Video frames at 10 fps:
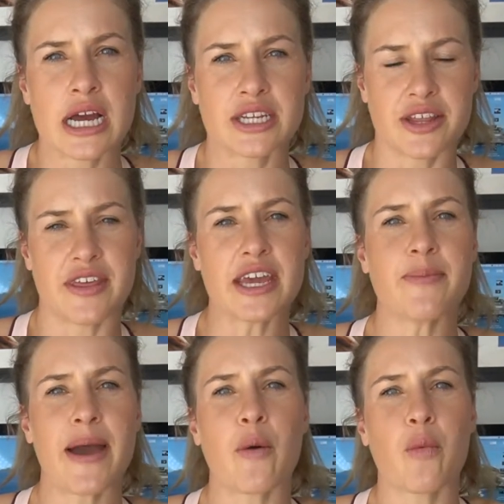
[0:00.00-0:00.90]
to think
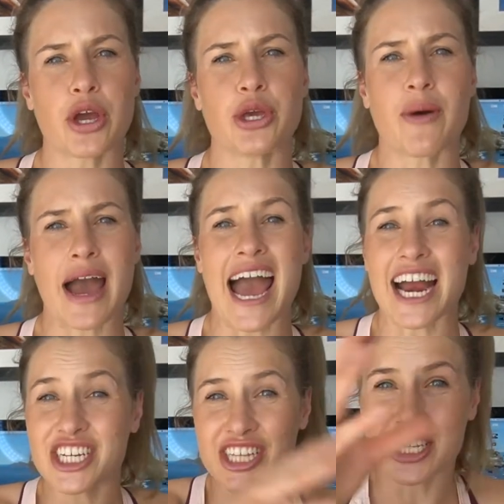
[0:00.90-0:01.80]
about what you are
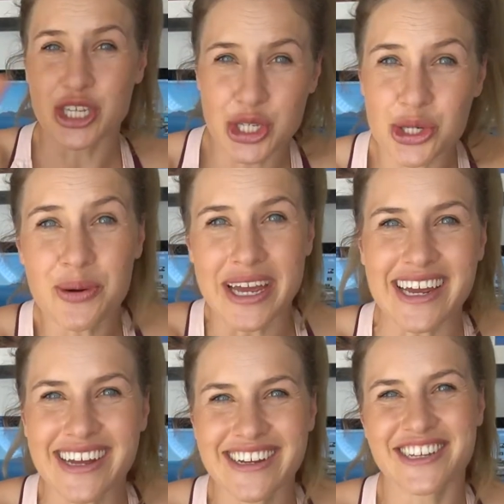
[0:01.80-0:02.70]
actually
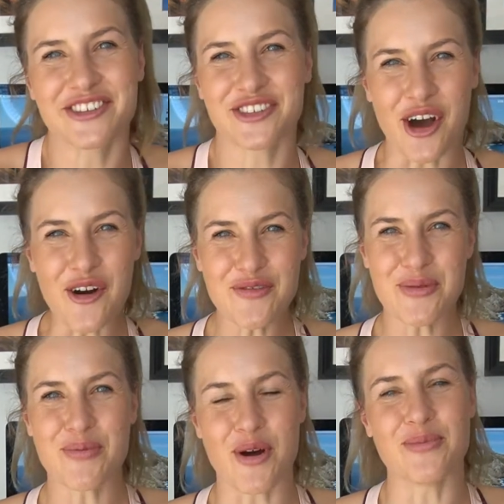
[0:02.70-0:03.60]
doing to solve the
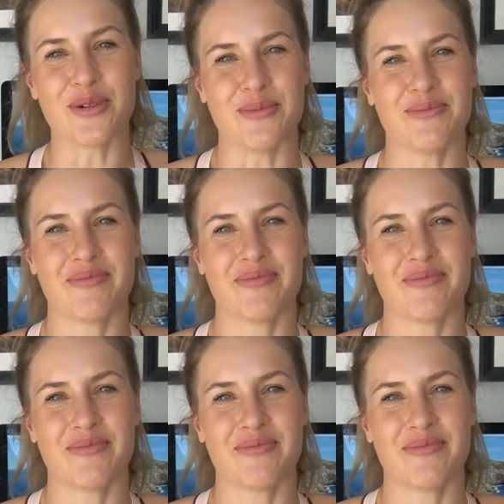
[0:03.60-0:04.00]
problem